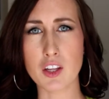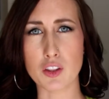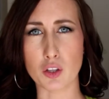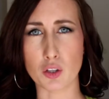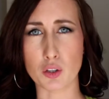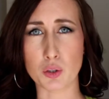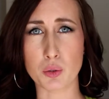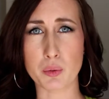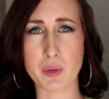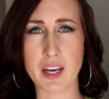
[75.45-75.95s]

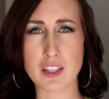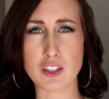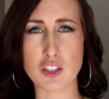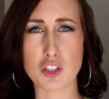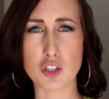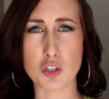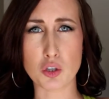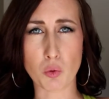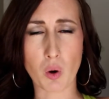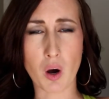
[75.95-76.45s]
the glue
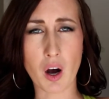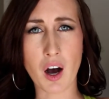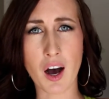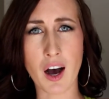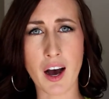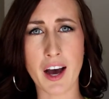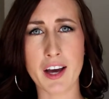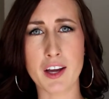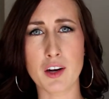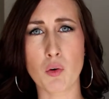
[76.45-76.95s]
gets too
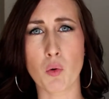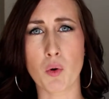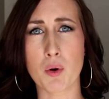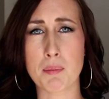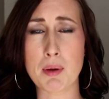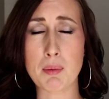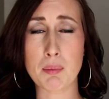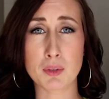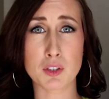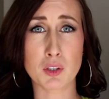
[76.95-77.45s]
hot
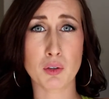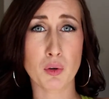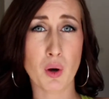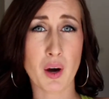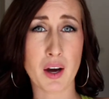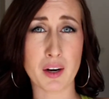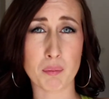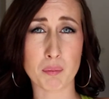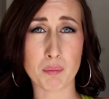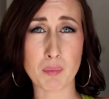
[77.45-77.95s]
or people don't know
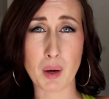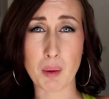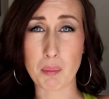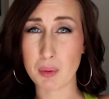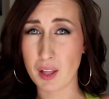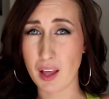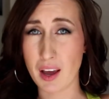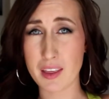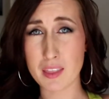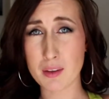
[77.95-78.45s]
how to
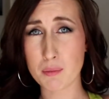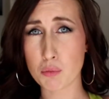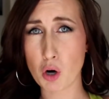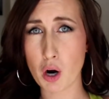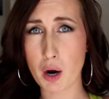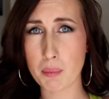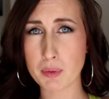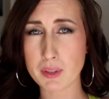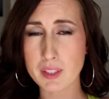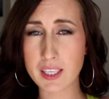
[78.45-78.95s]
apply them
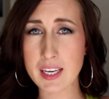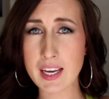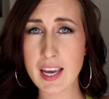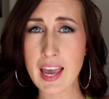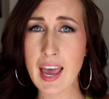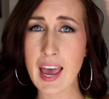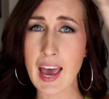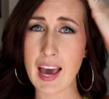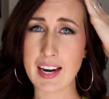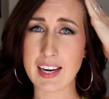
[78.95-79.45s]
properly,